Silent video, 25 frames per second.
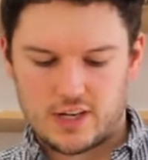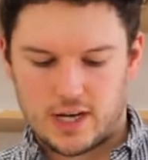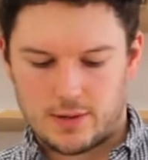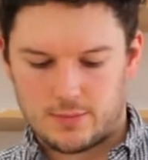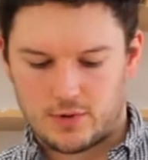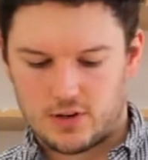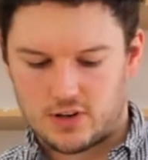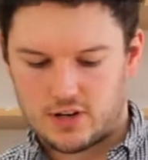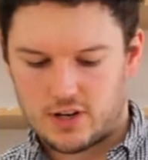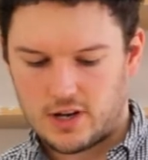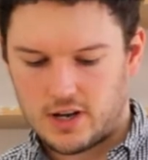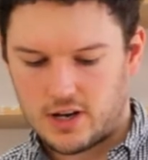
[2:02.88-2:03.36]
I'm
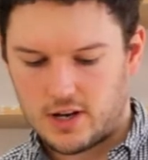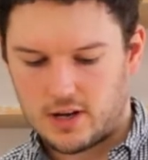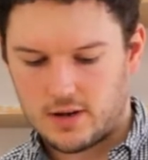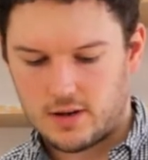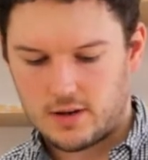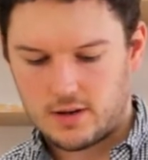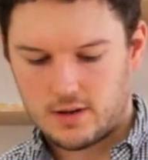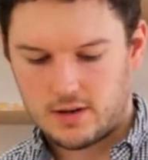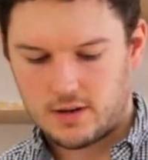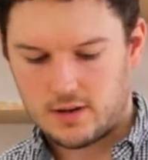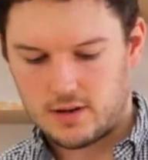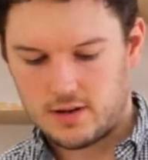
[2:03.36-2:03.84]
going
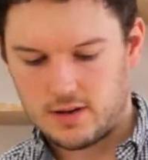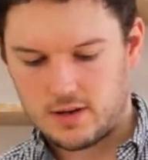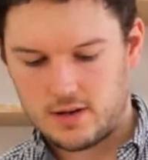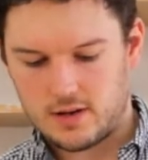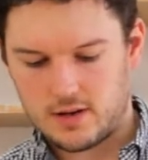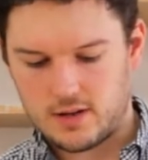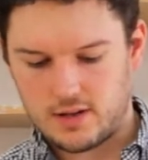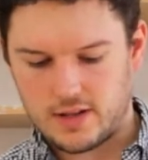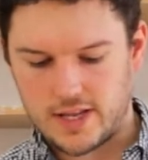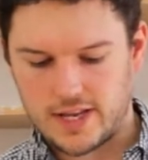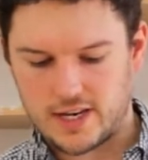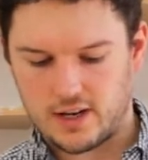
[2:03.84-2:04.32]
to
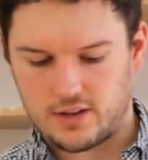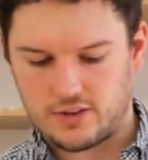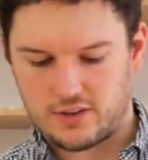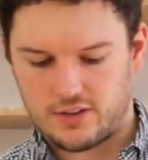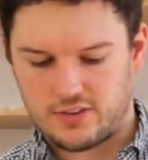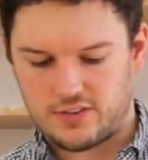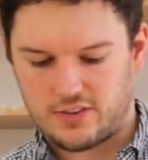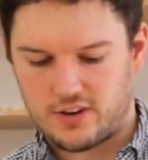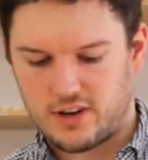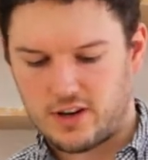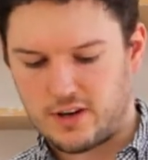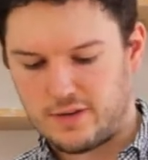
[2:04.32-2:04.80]
lay on the
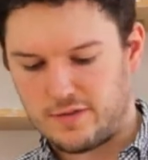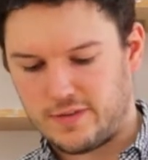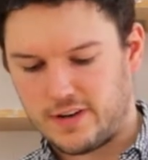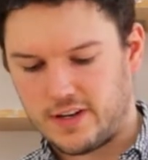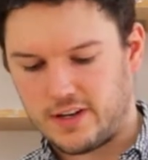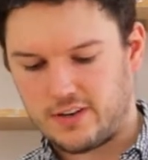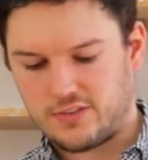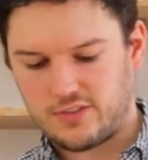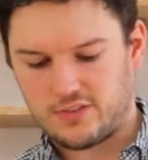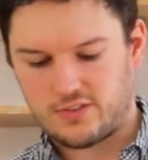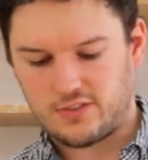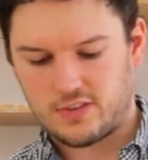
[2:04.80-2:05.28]

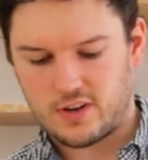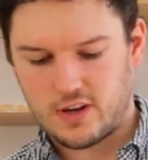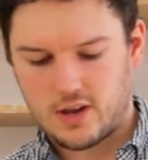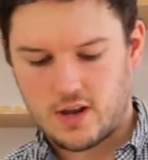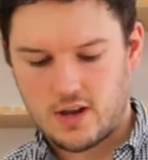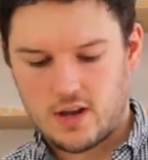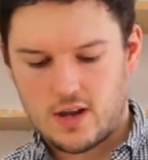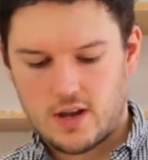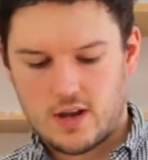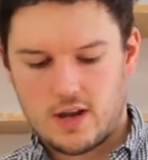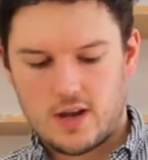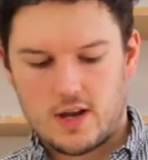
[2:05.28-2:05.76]
surface
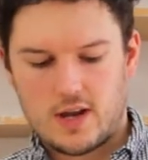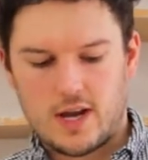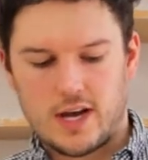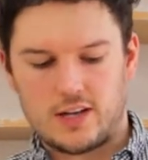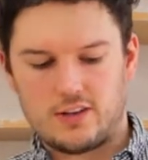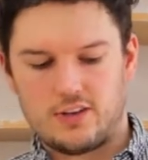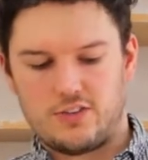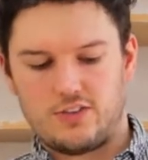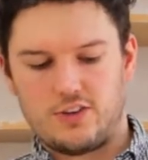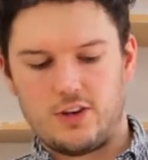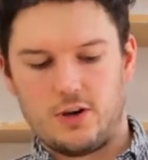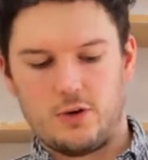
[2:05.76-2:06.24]

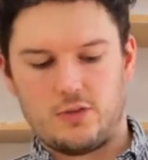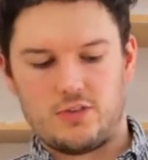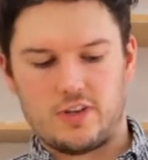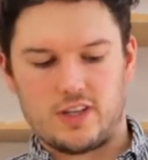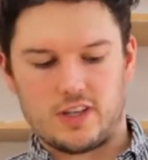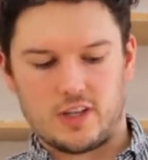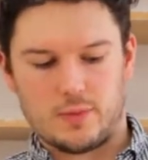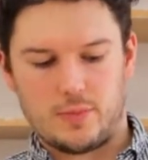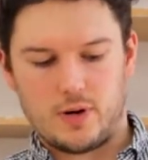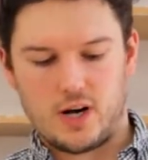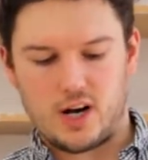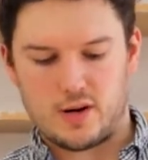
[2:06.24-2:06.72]
and just
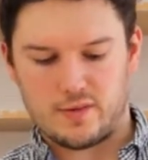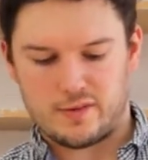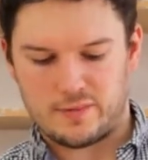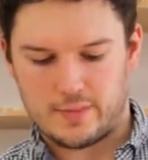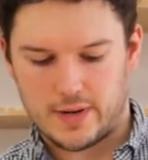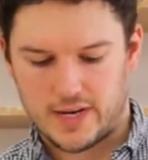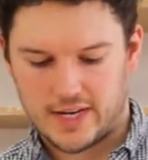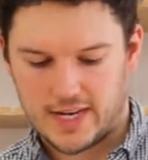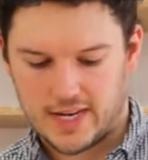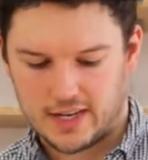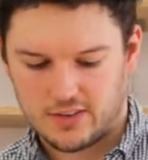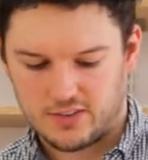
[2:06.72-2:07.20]
using the palm of
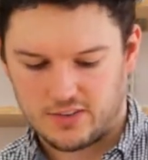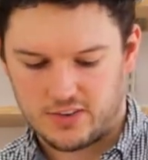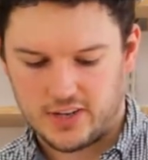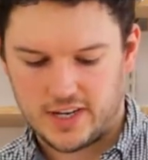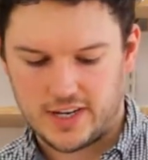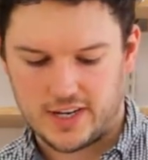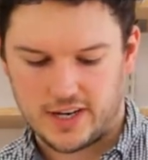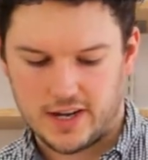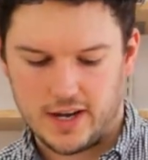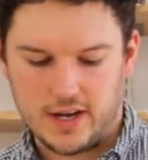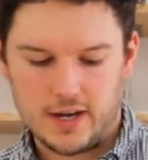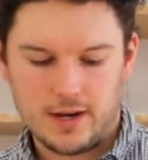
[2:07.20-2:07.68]
my hand
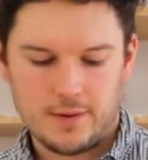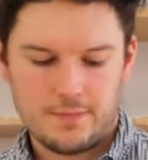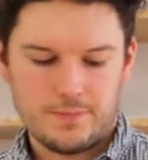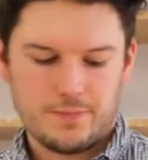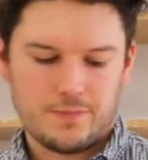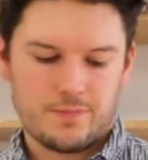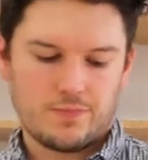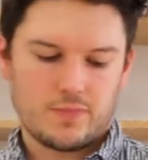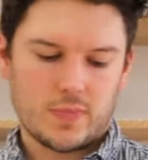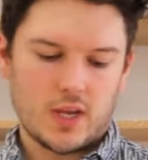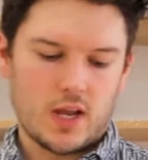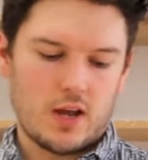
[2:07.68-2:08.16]
here.
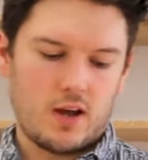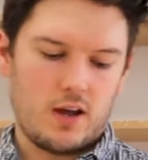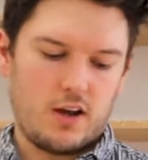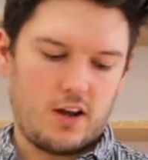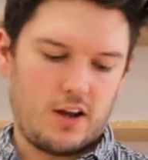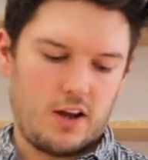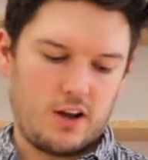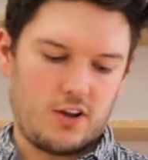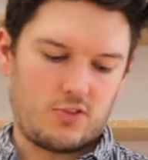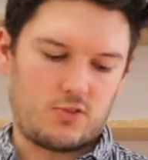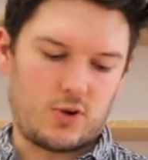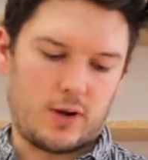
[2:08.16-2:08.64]

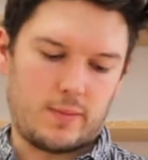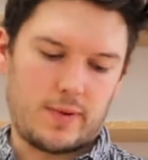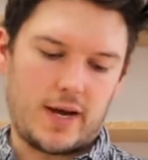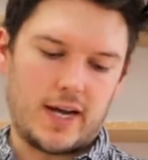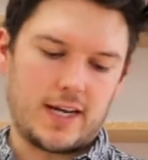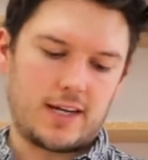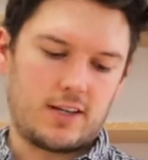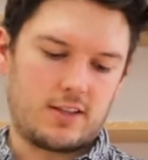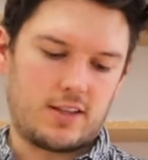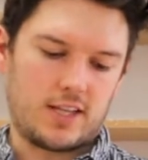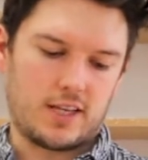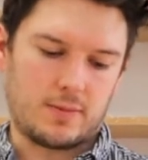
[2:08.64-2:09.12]
So I'm
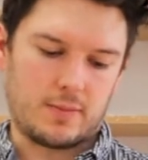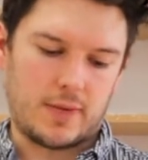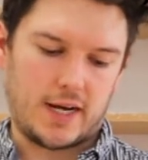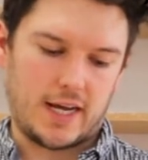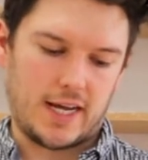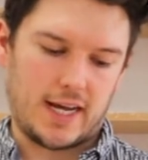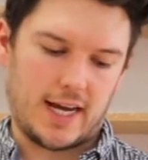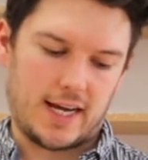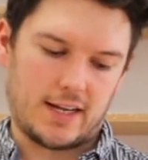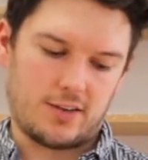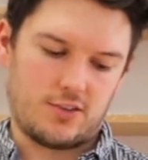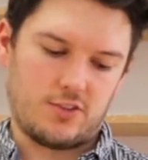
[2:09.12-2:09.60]
angling my
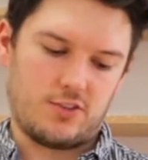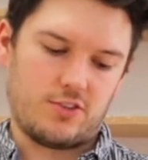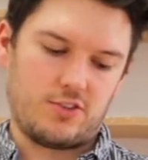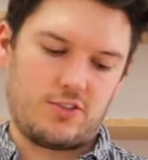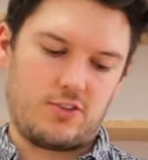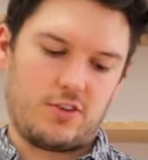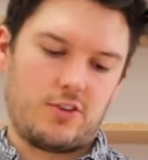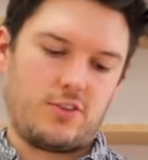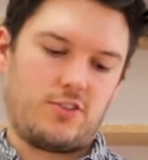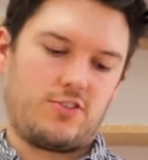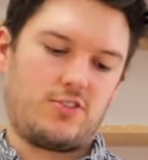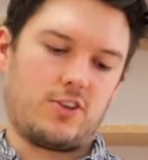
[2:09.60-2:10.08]

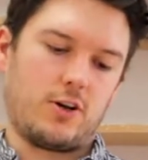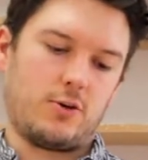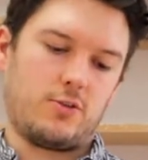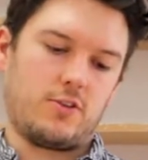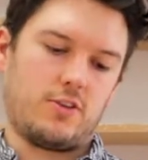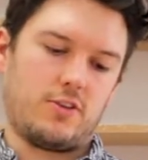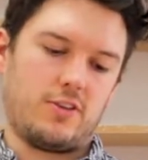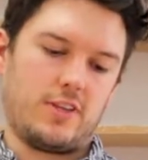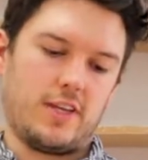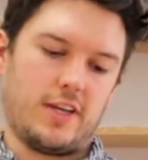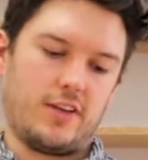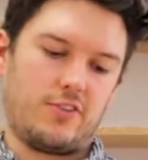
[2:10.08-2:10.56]
hand so
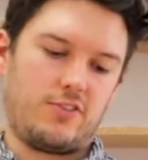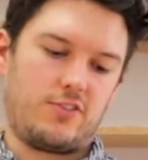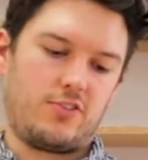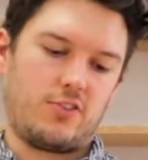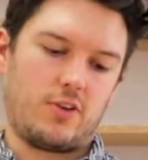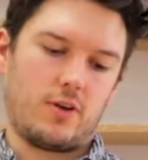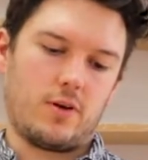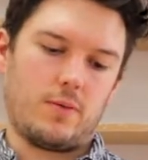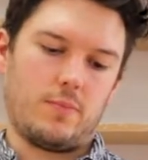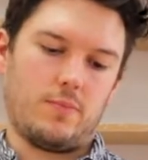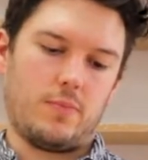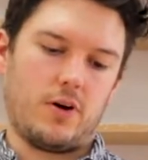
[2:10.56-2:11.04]
that this
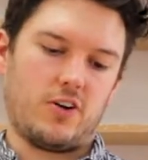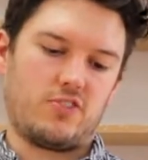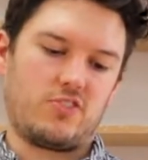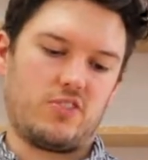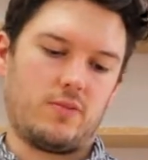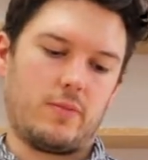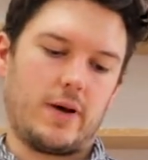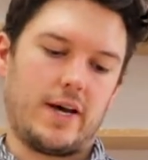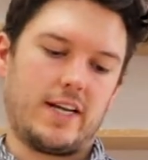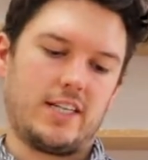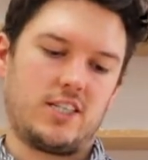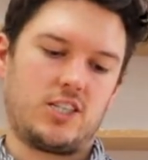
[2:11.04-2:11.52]

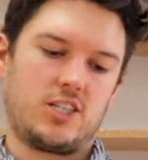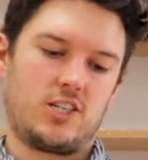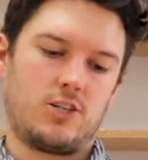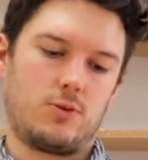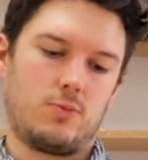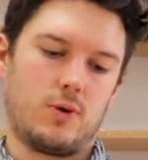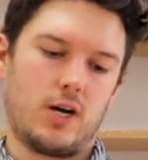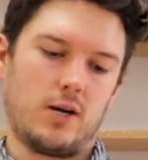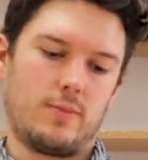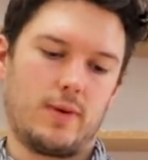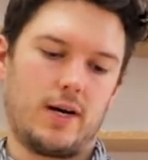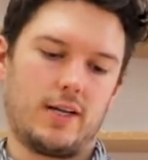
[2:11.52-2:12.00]
bottom edge
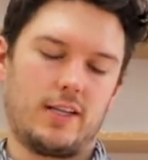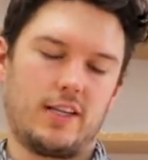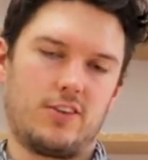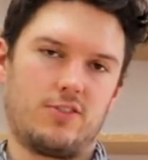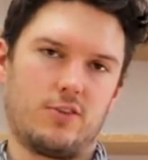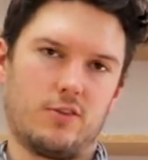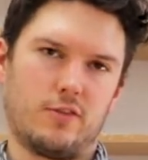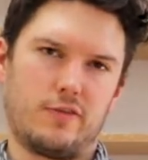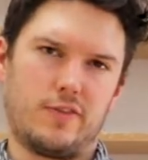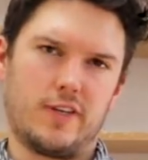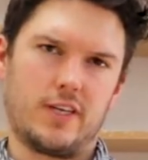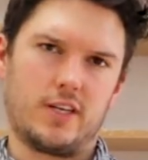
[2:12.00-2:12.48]
where my
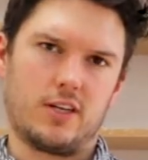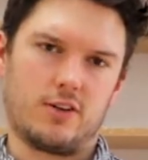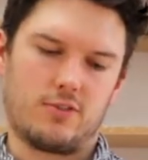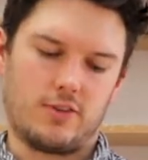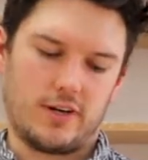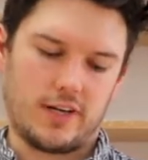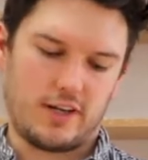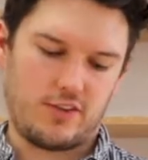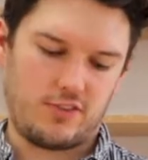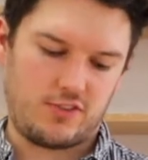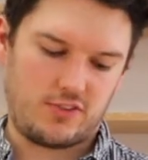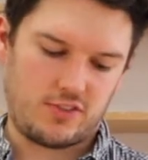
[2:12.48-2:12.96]
little finger
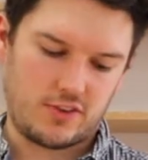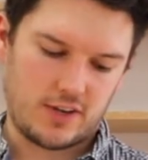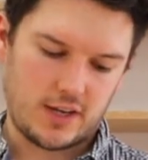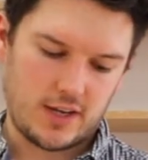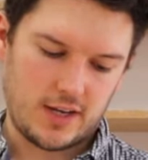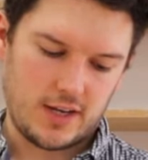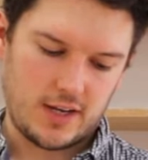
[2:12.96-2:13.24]
is